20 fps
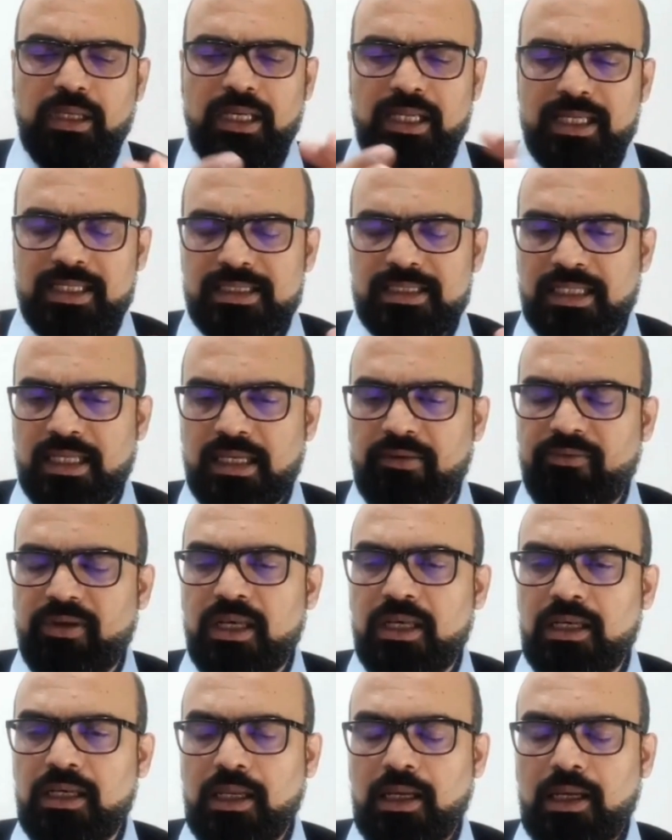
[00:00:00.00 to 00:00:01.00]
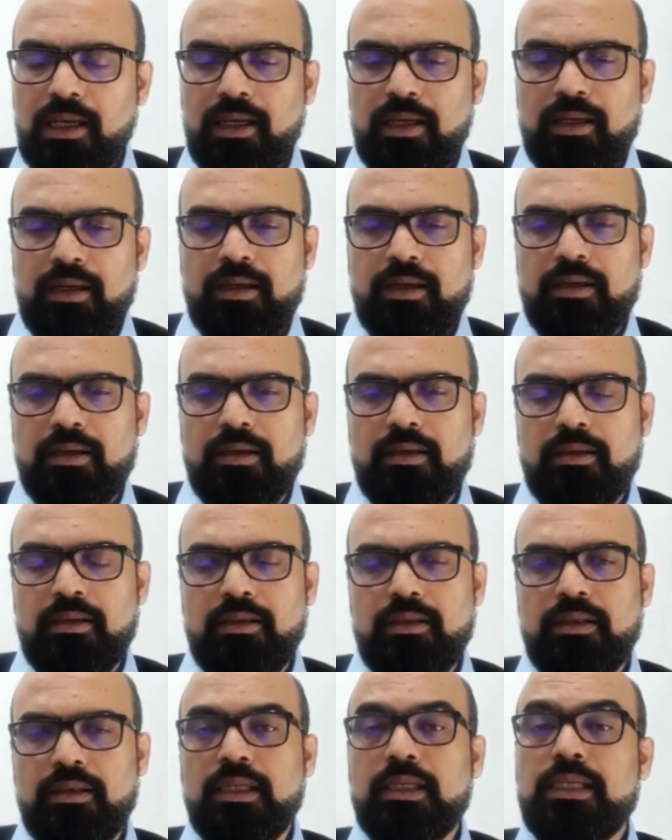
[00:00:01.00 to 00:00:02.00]
has given
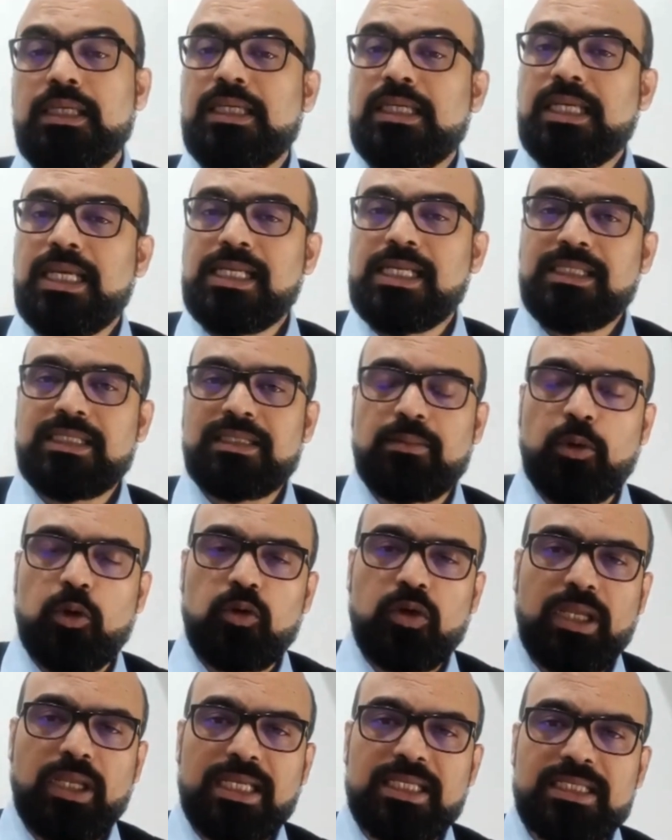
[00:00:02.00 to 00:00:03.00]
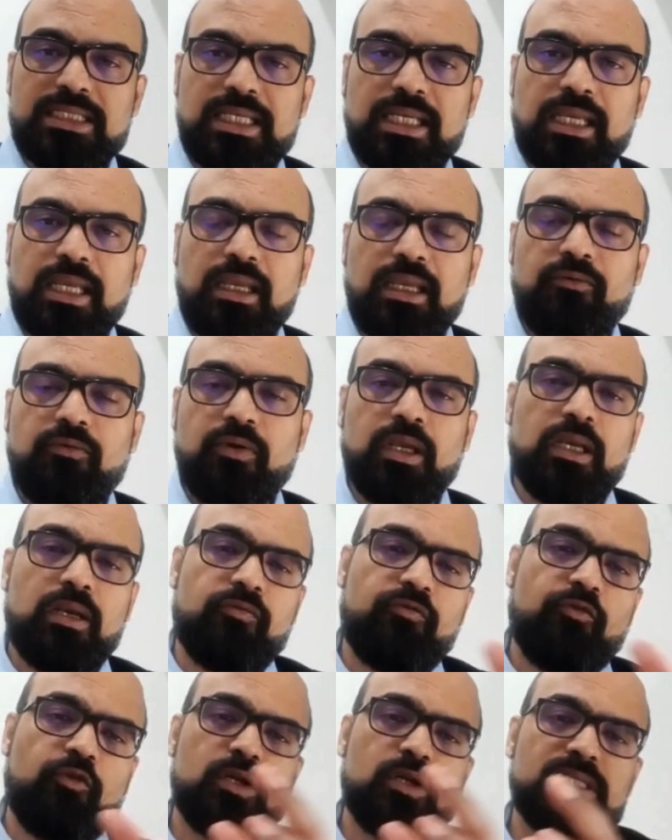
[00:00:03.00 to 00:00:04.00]
the details about case taking in
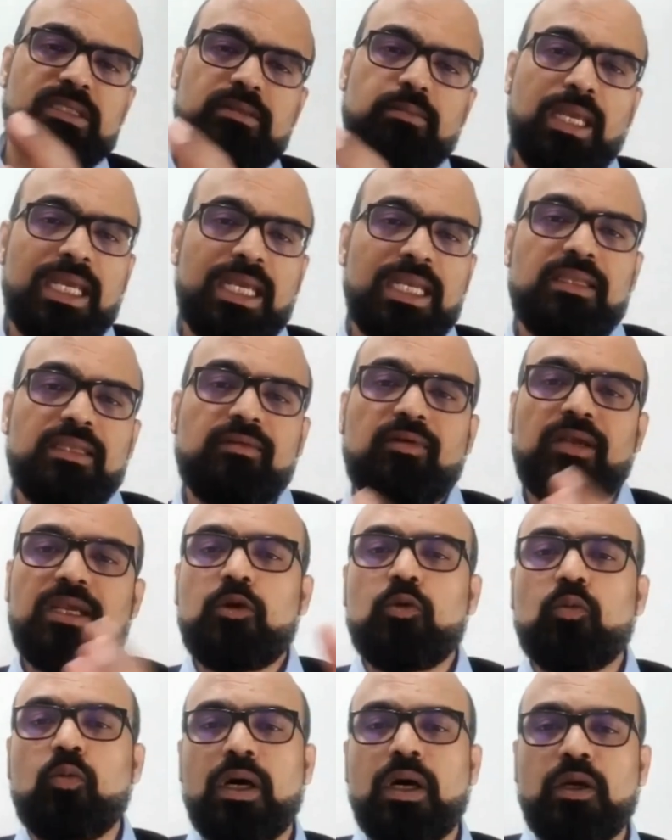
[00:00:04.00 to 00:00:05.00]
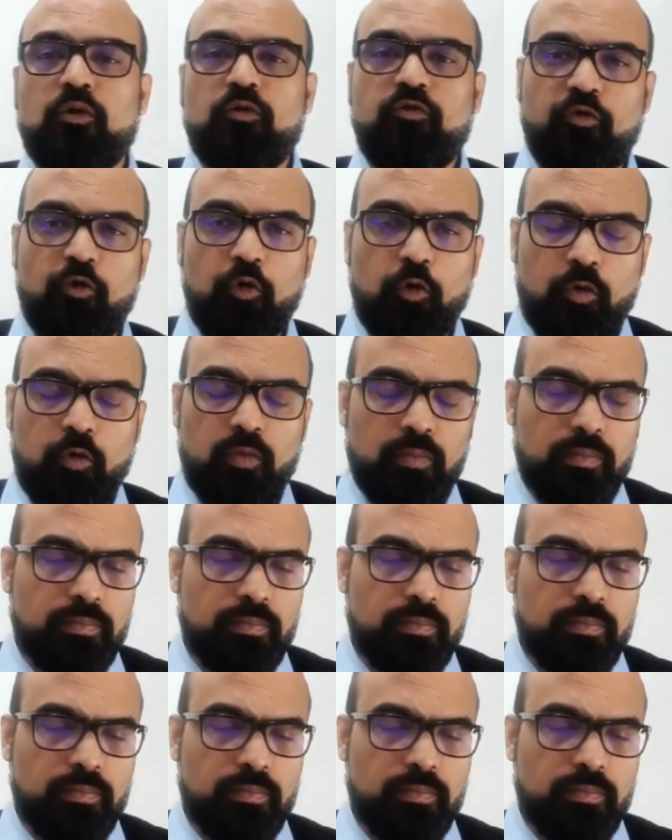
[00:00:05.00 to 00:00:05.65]
aphorism 83 to 104.